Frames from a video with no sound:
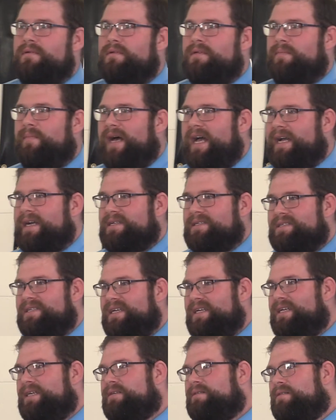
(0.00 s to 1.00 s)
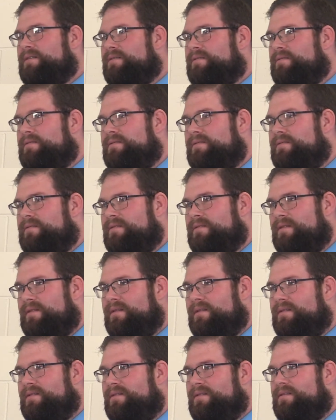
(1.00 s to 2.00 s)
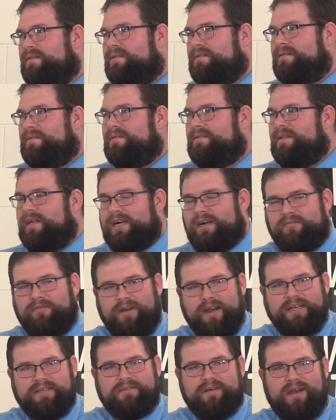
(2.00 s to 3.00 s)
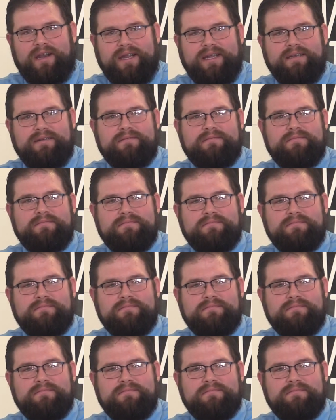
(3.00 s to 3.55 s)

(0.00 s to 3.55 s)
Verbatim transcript: tobacco stick right. like a freight train.